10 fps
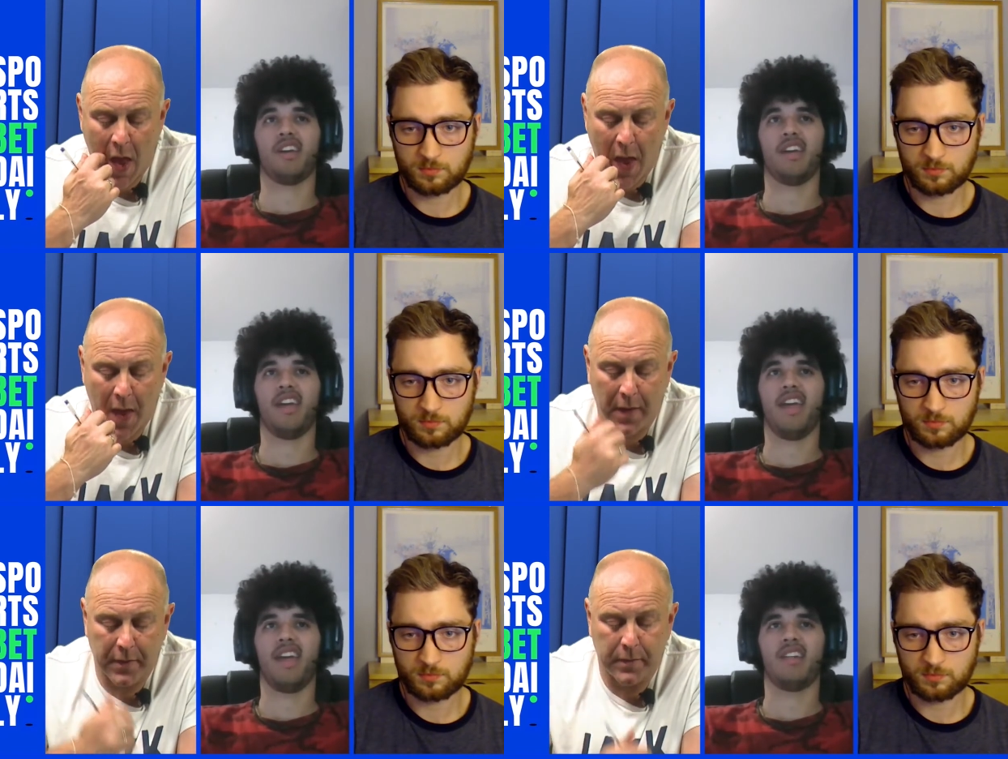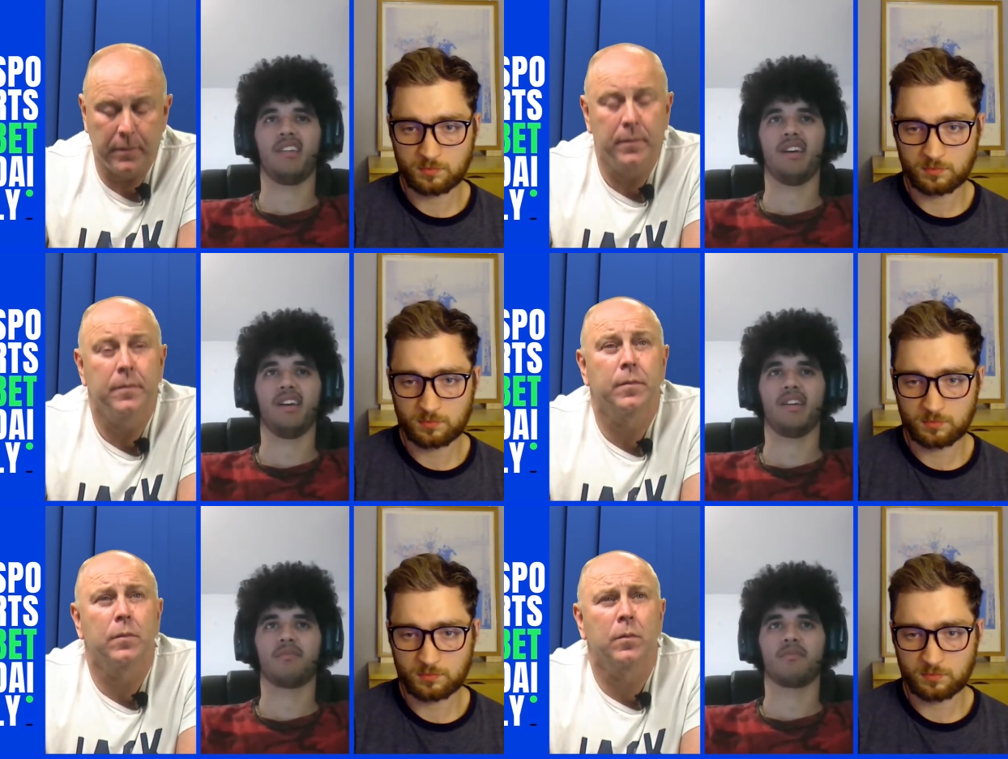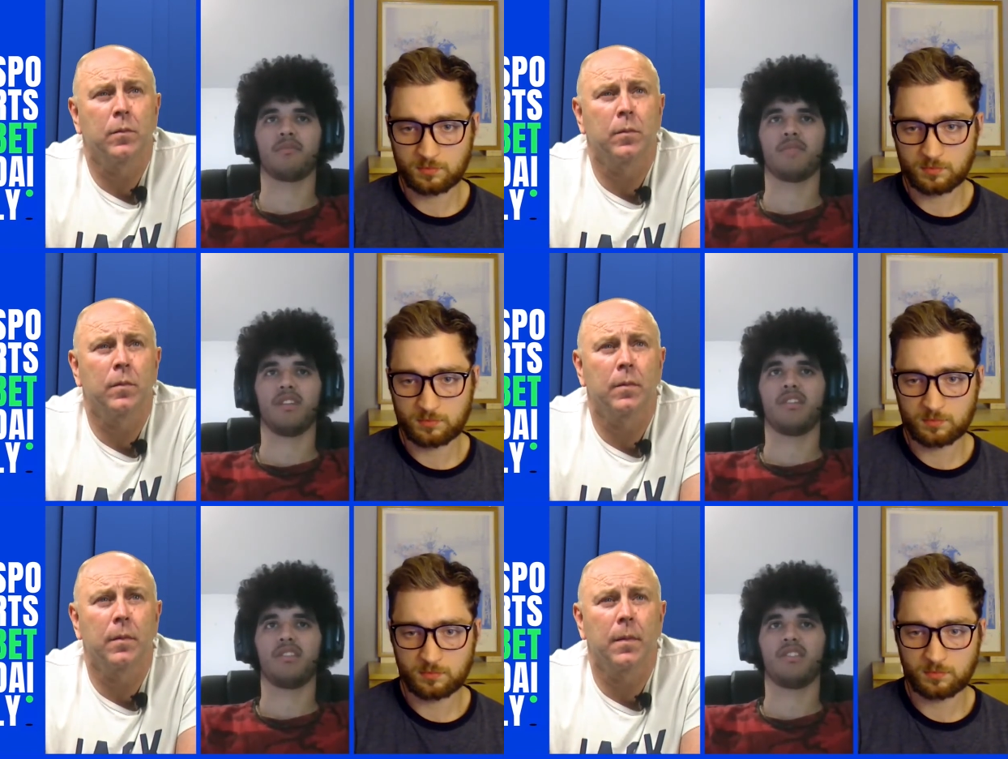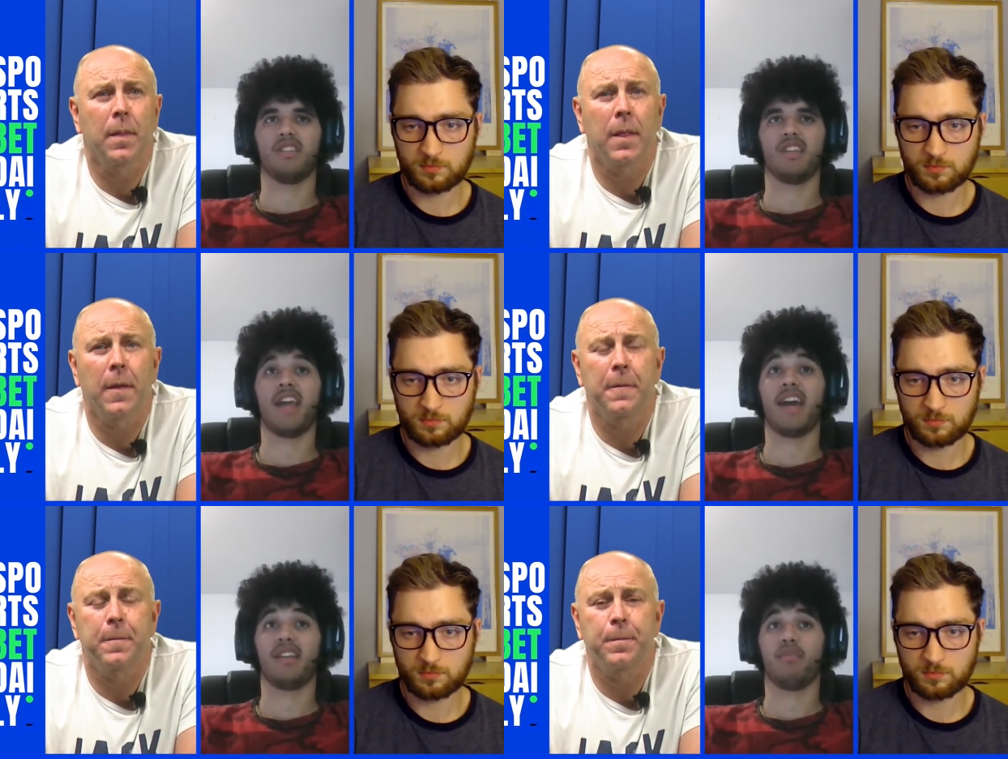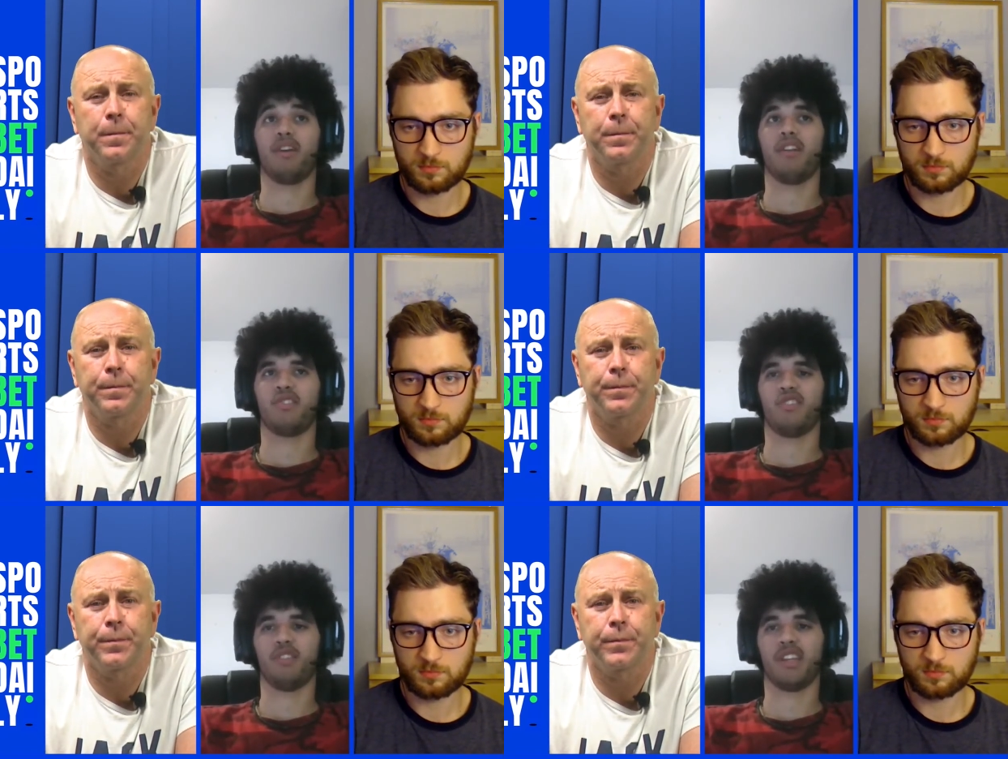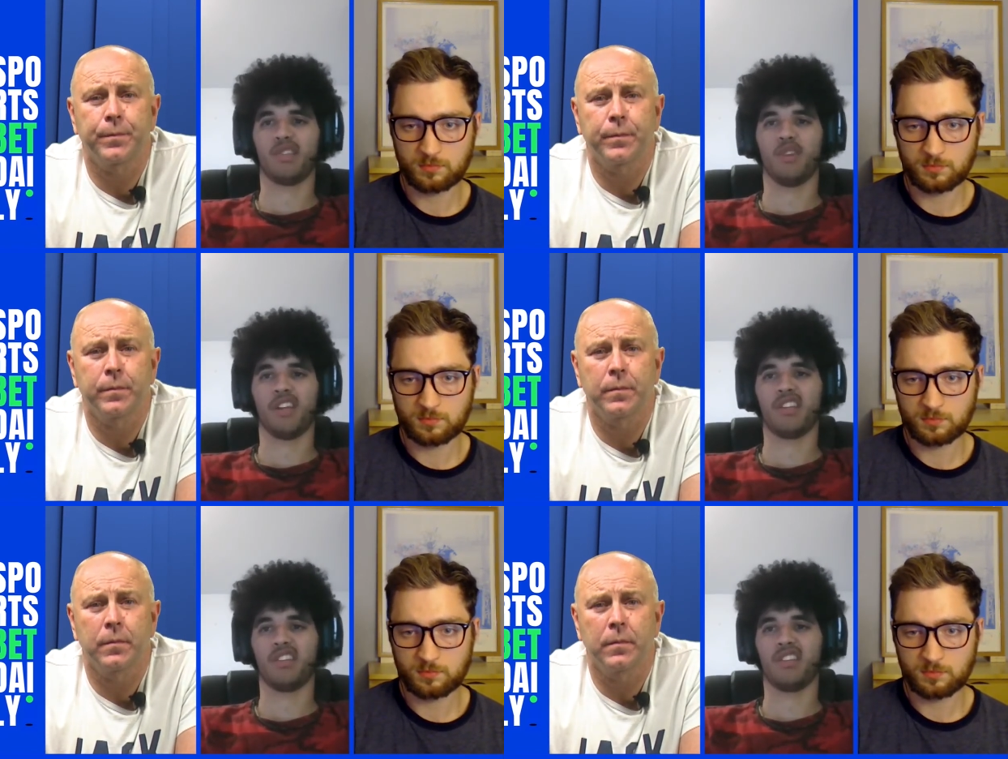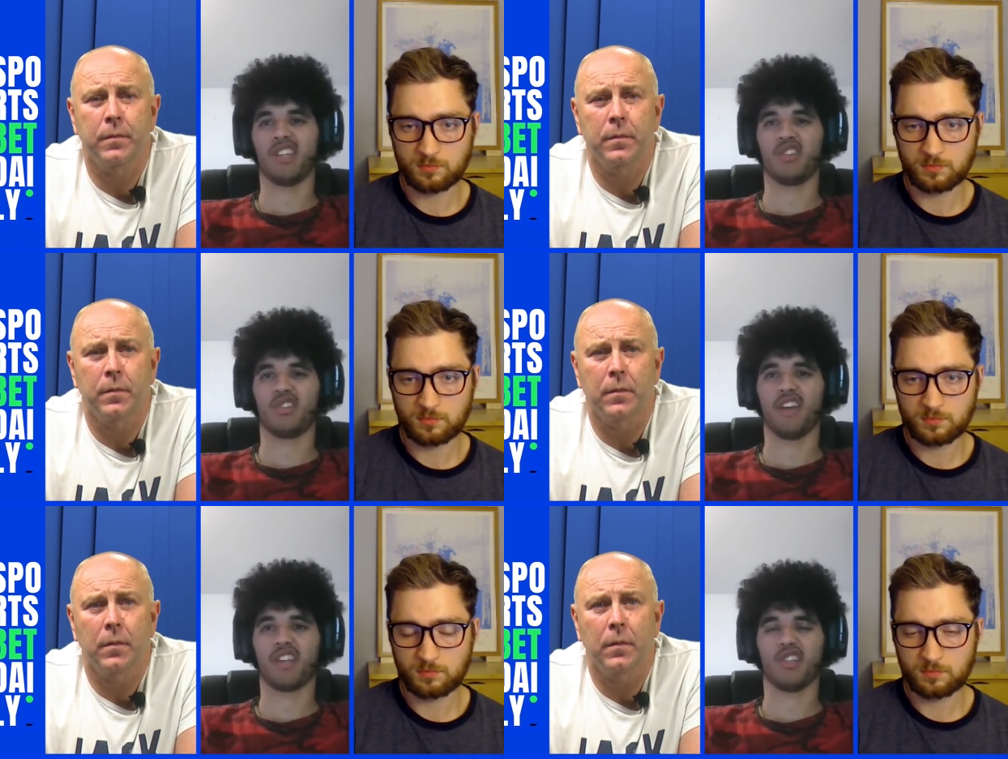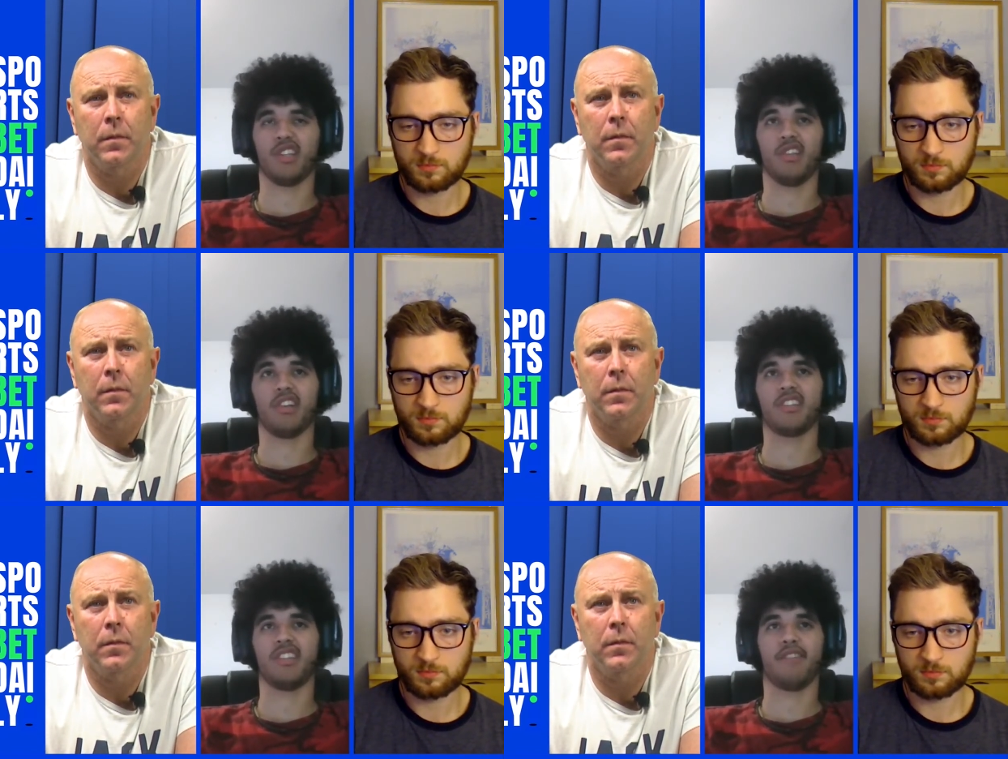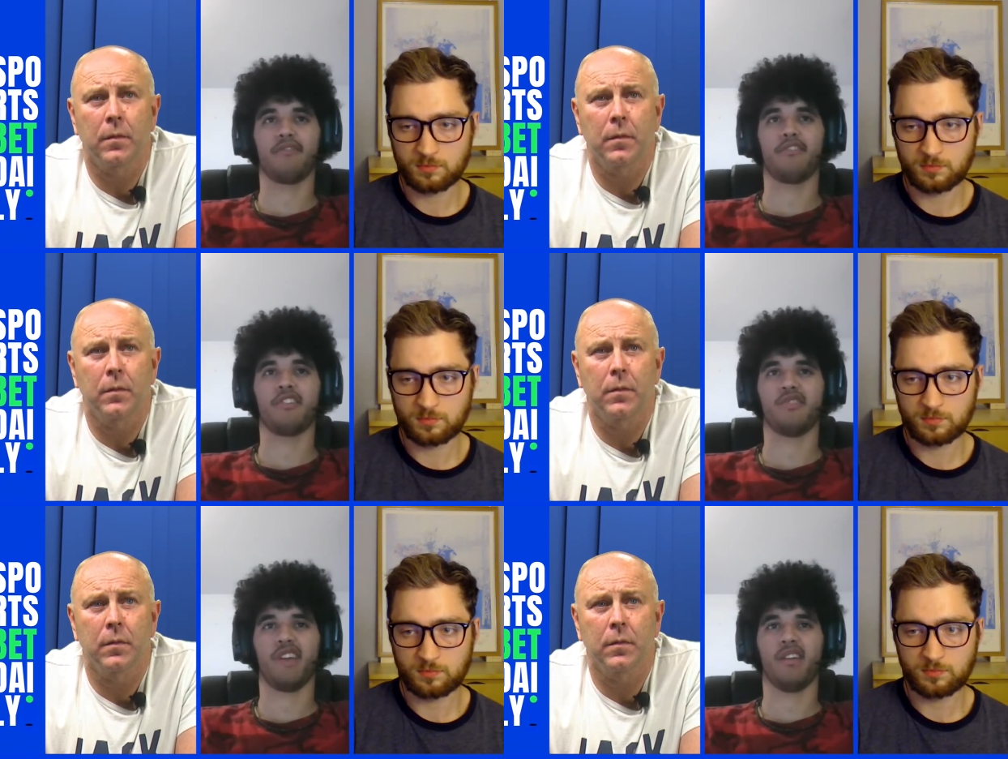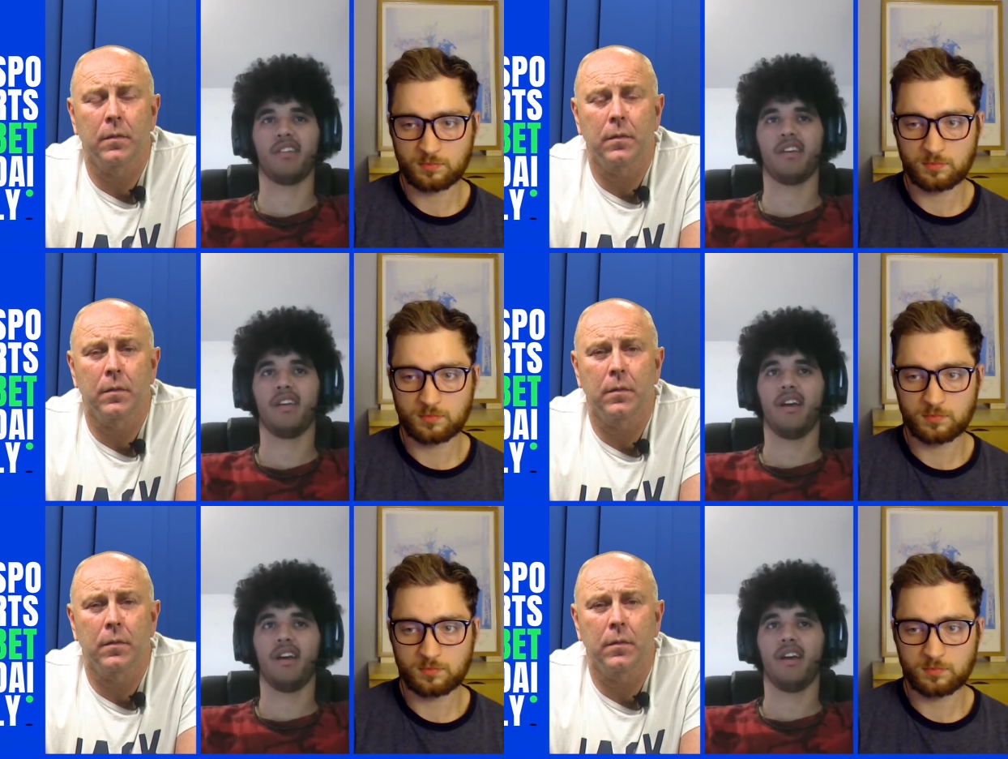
Speaker 1: there, and uh, she had a bit of a trouble against Duan Ying Ying. Should have actually lost in that first round.